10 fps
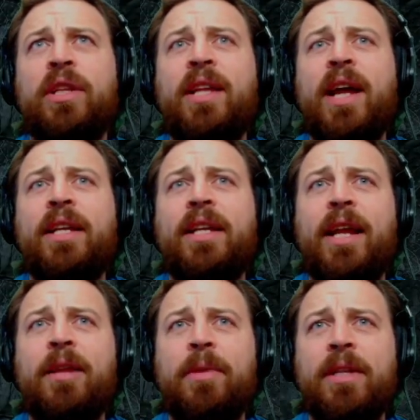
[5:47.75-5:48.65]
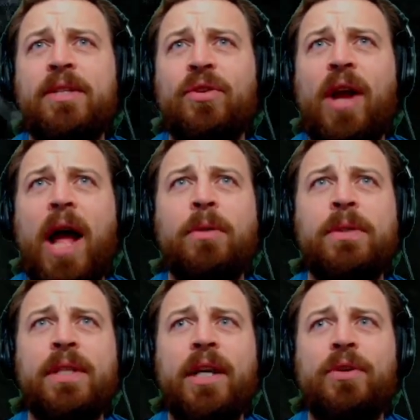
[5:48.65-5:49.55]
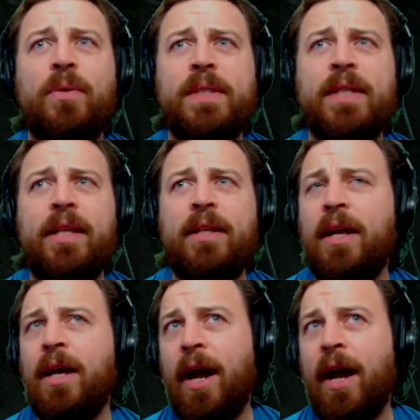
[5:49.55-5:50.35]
attacking enemies that are outside your sight.